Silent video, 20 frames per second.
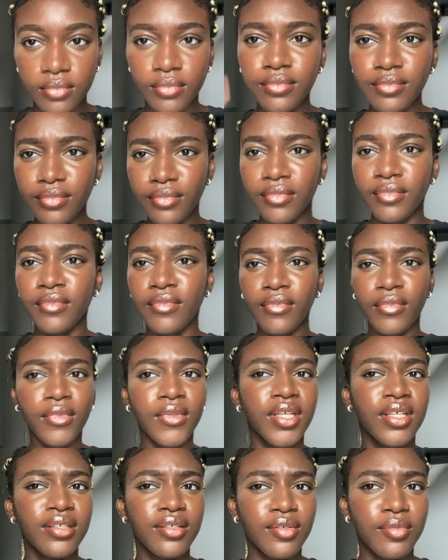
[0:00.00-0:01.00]
Oh
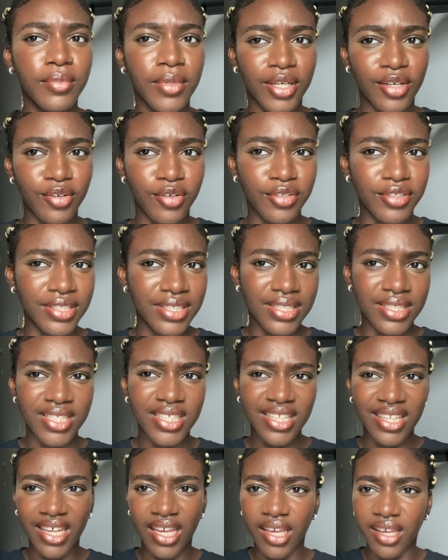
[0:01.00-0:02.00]
my god, you can see
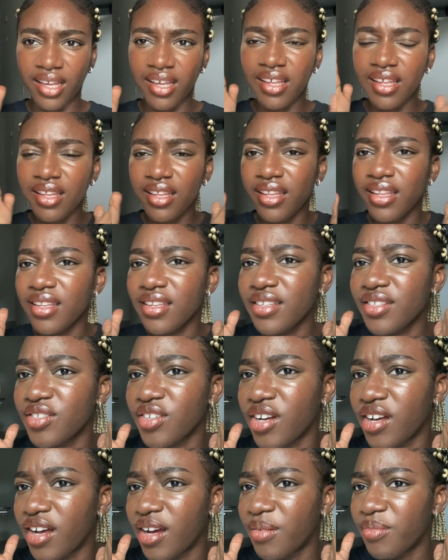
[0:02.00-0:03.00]
like,
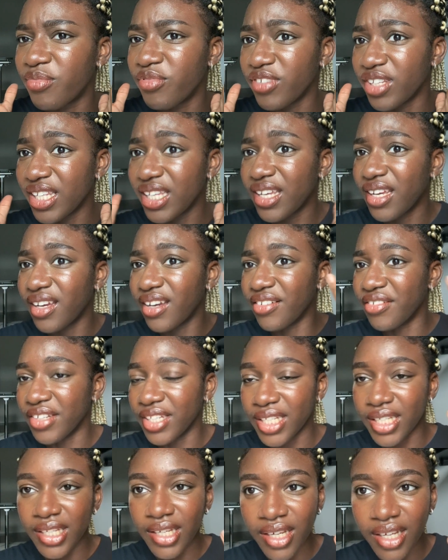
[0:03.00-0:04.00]
so I'm really
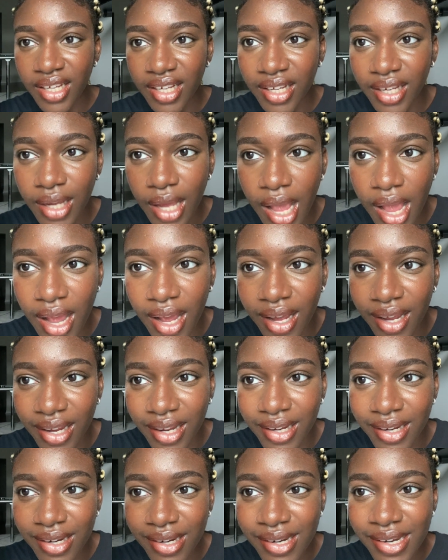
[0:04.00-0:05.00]
hairy,
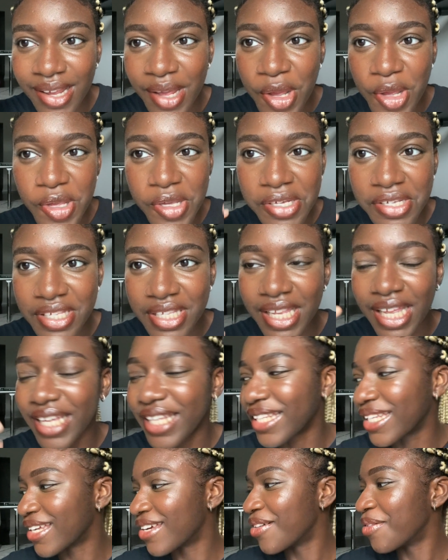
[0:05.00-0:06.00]
and you can see like
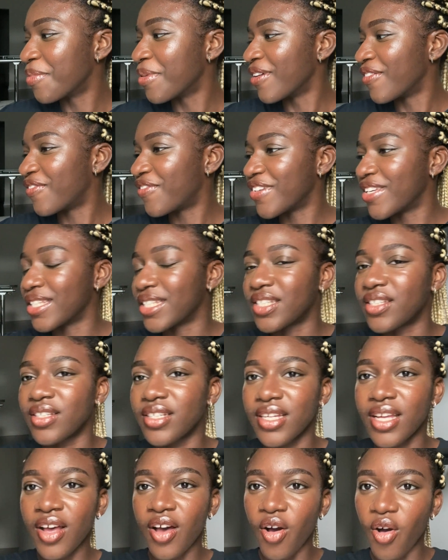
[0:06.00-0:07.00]
the hair on my face
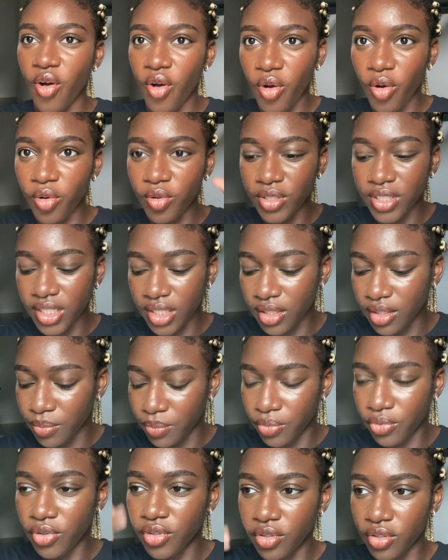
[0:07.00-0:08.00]
holding the
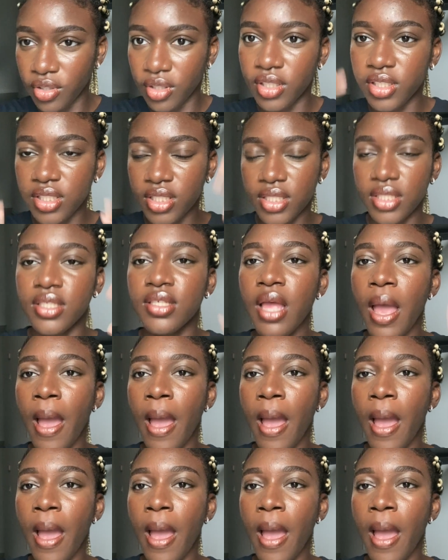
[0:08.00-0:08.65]
product.